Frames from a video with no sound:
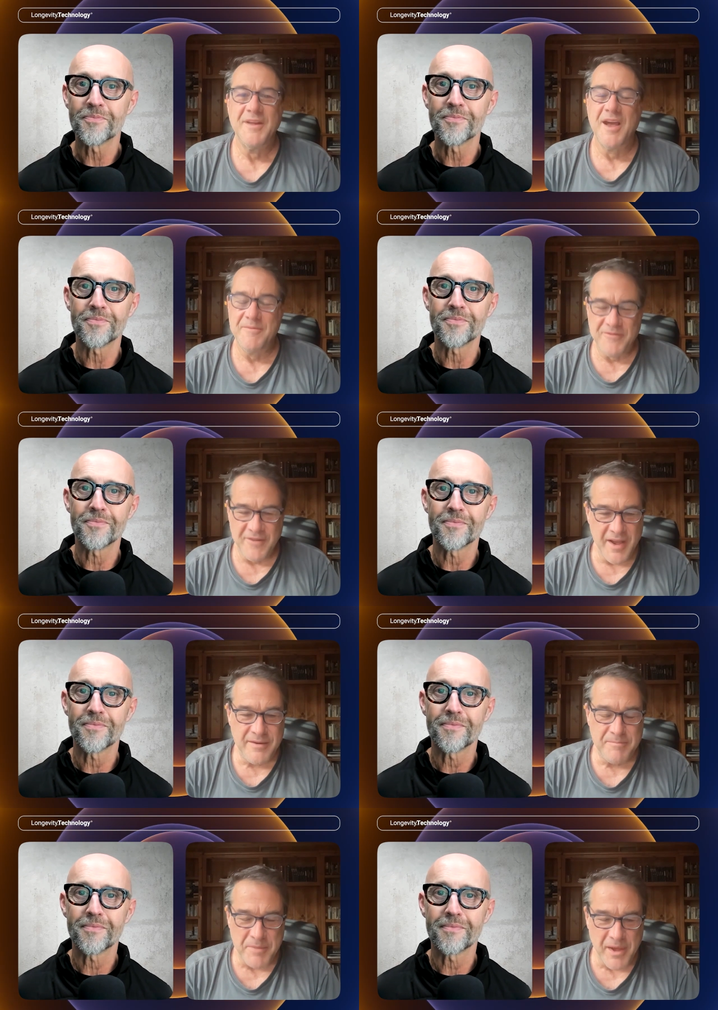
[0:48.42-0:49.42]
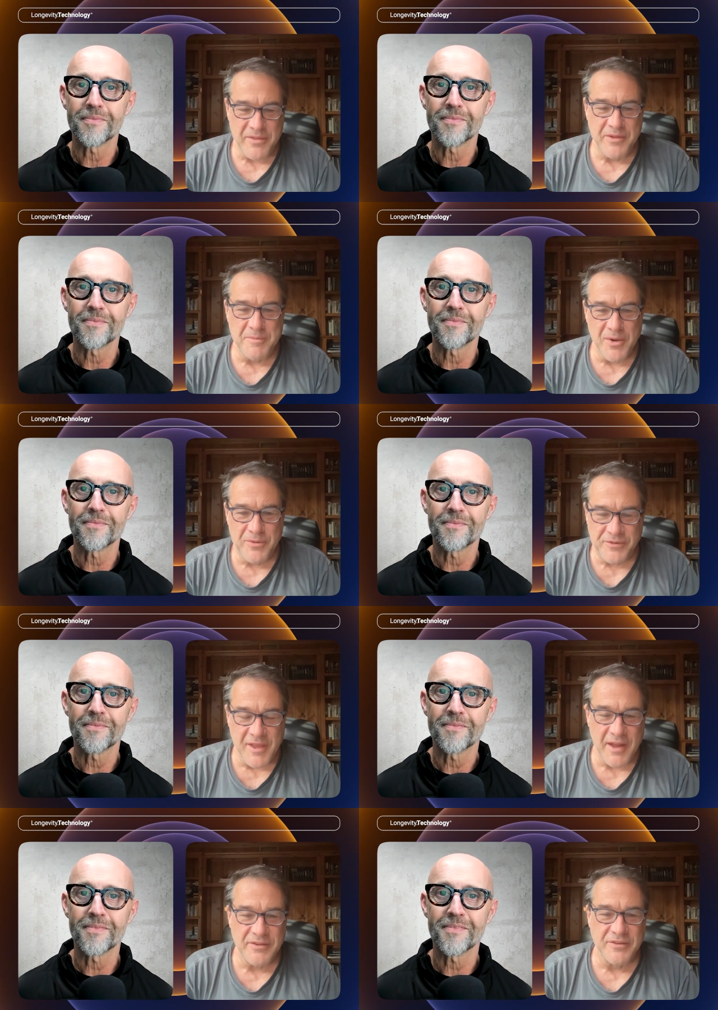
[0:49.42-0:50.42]
Speaker 1: I'm fine, better than most,
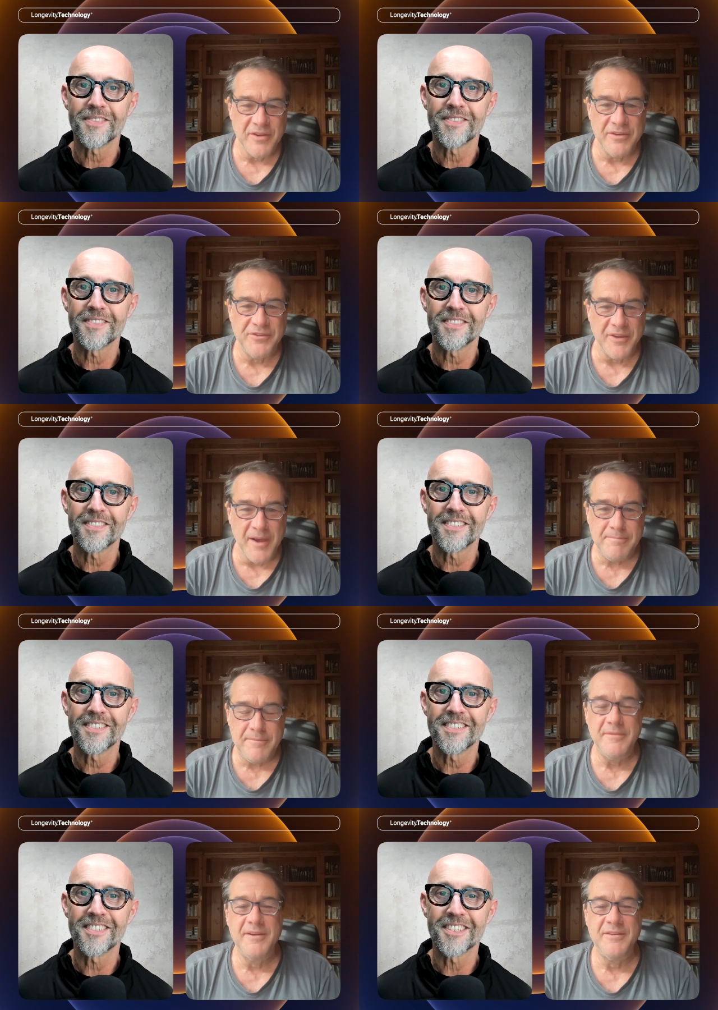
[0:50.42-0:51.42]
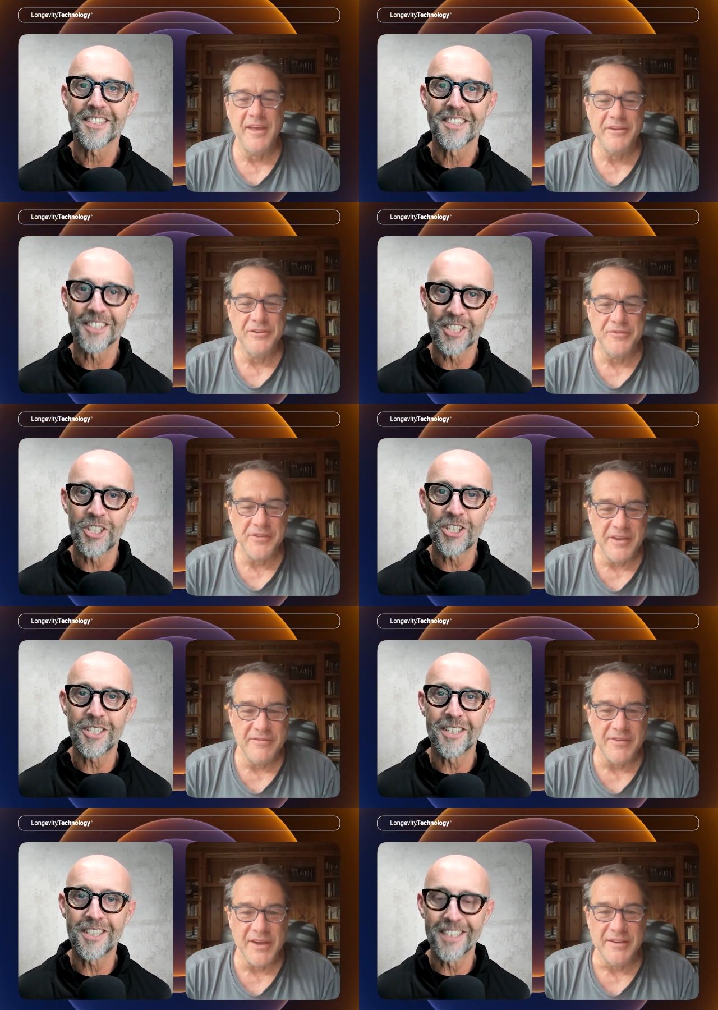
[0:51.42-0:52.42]
not as good as some. Thank you for good. the
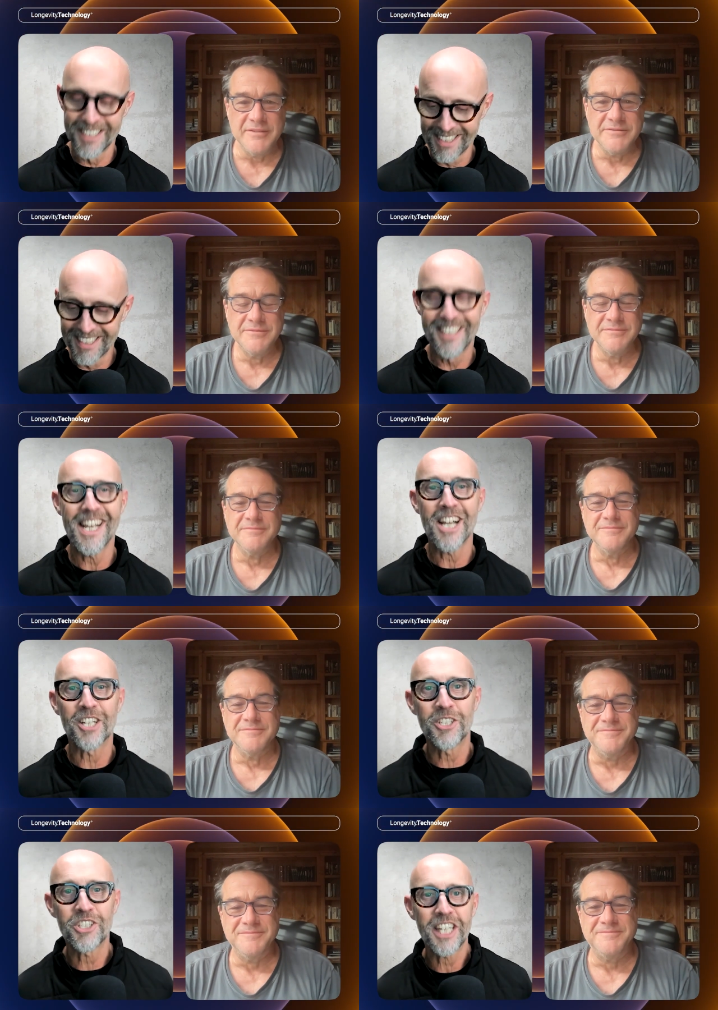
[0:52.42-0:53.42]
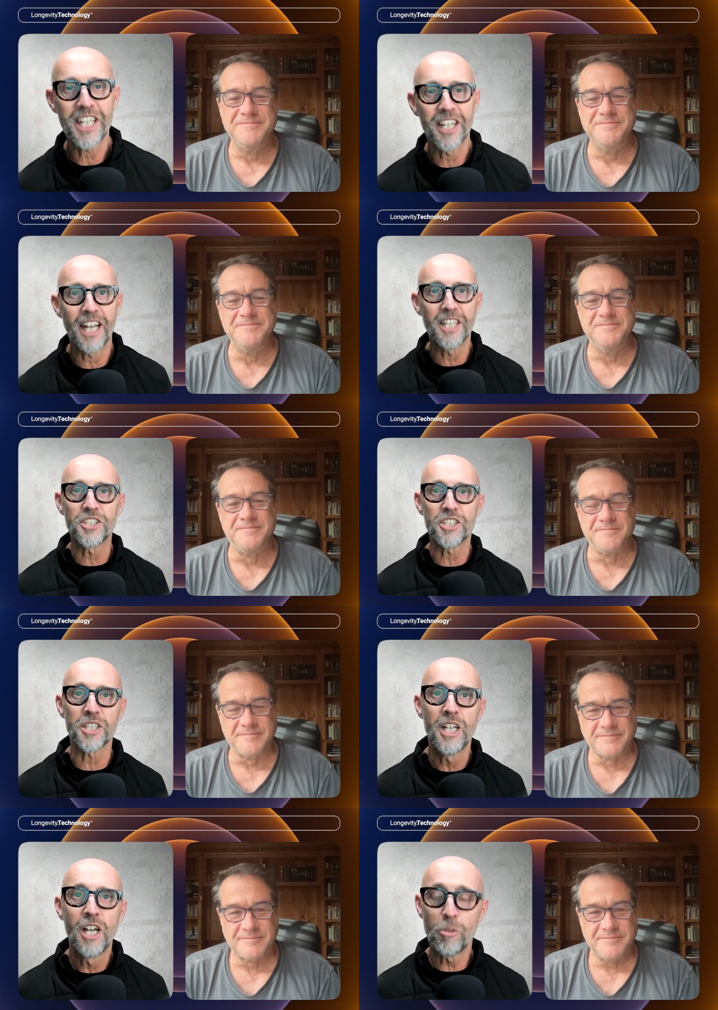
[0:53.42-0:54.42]
invite.
Speaker 2: Yeah, good to hear. And
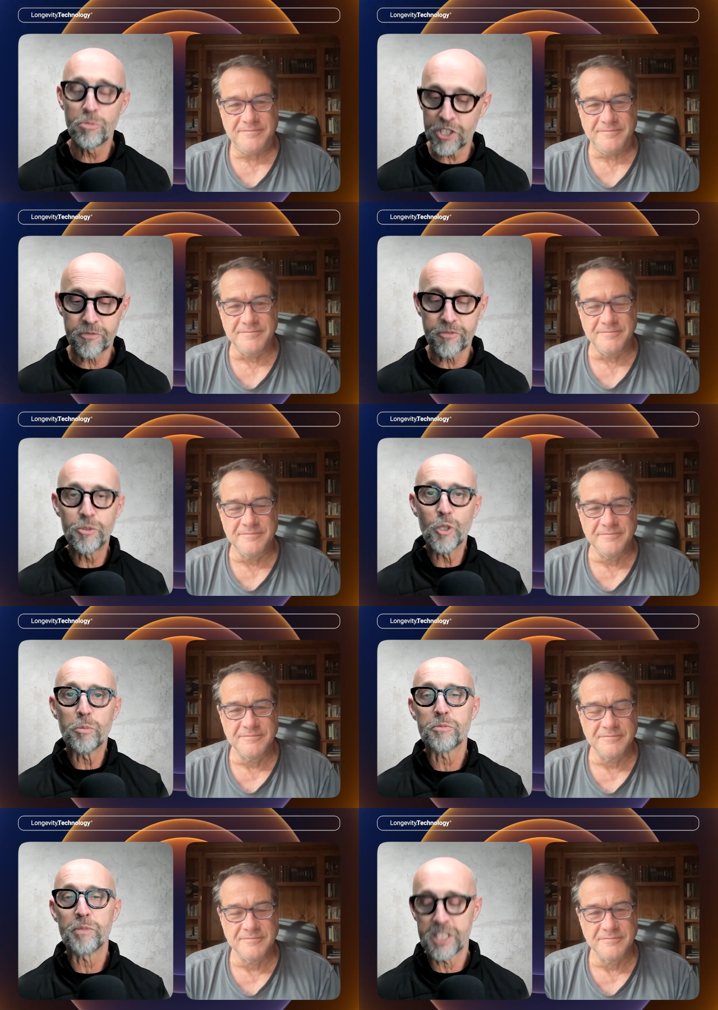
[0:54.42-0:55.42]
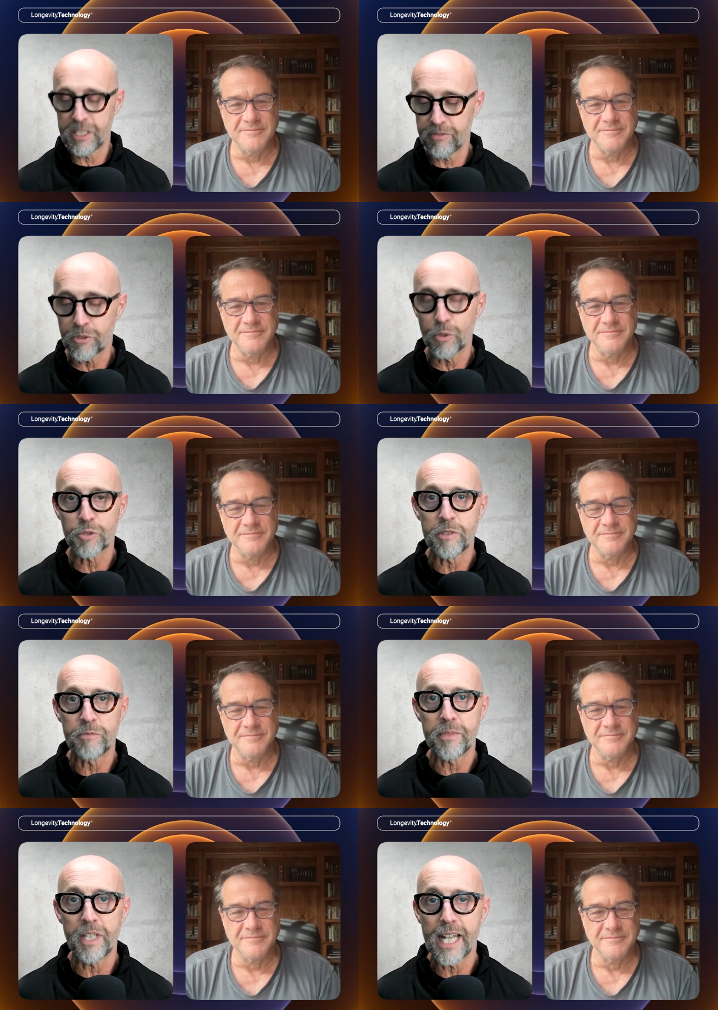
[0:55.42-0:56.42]
uh, Rob, just from your perspective, of course,
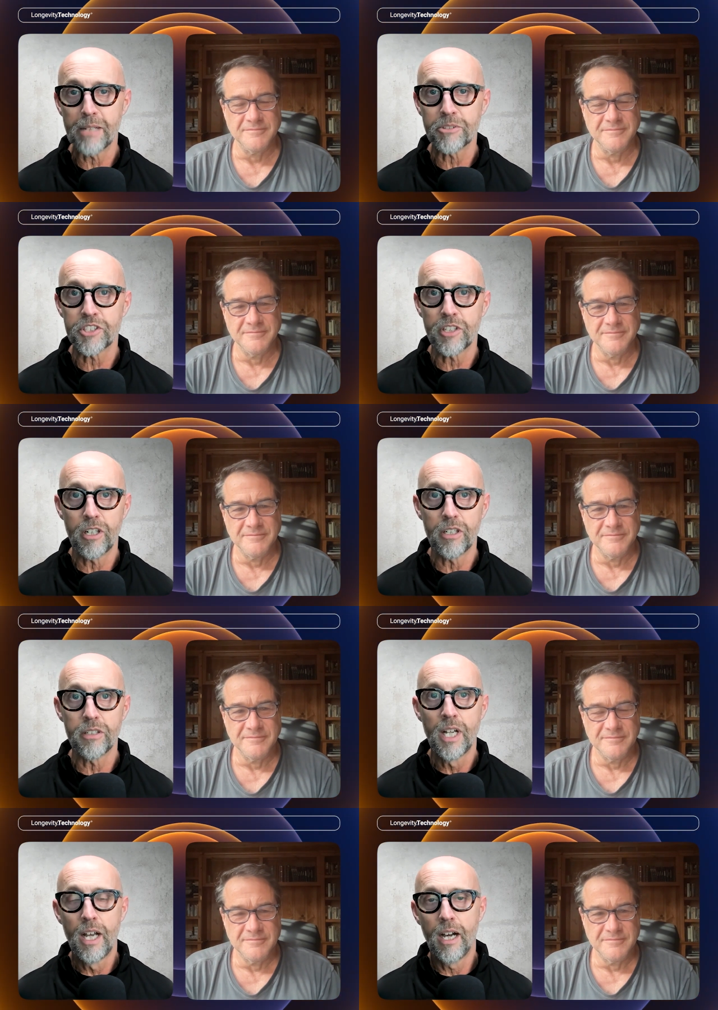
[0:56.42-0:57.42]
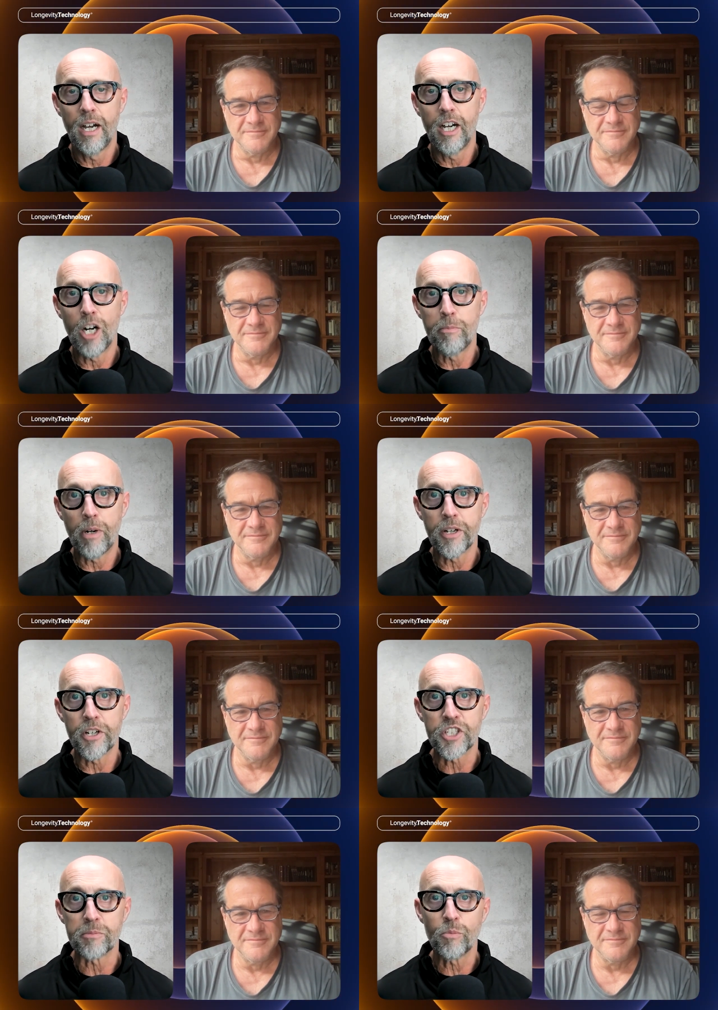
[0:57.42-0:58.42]
we've announced our uh, our
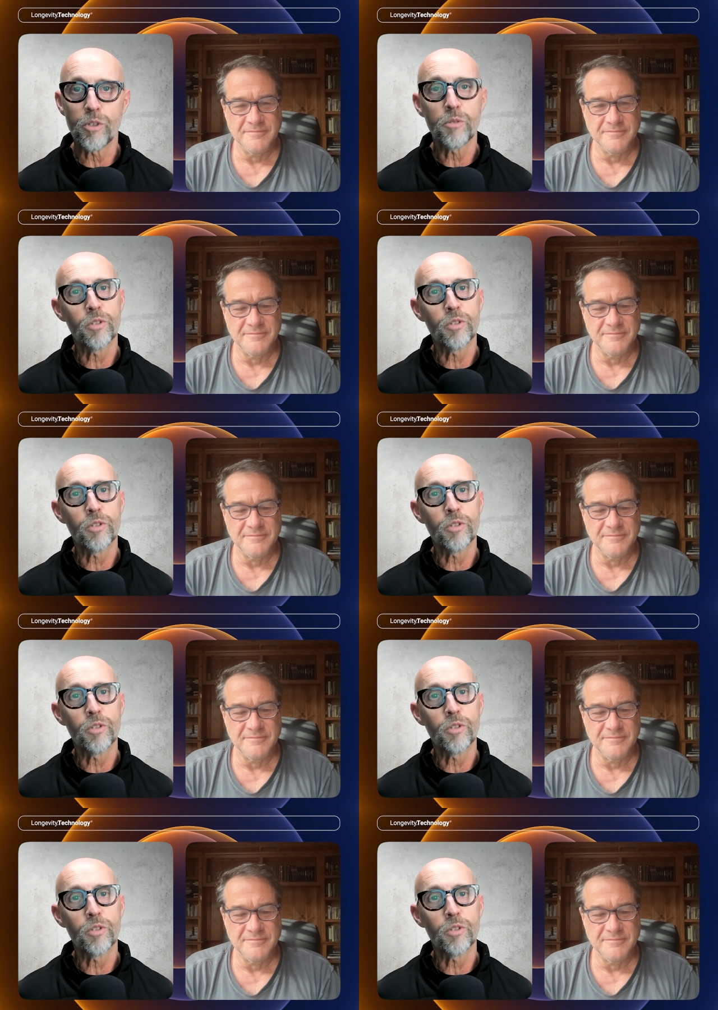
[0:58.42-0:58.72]
partnership. What,